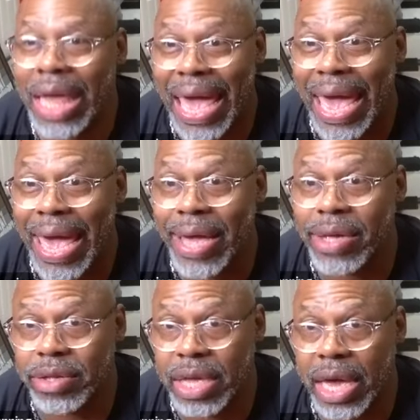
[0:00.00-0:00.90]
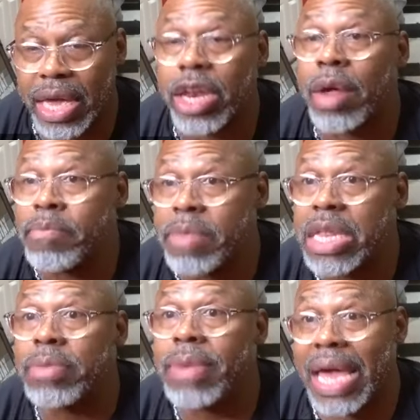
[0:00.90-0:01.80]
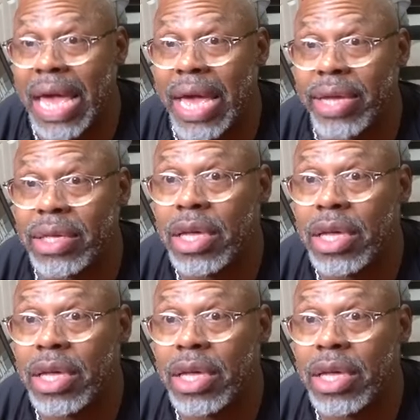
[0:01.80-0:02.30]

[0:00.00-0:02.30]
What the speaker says: egg, okay, and a medium egg,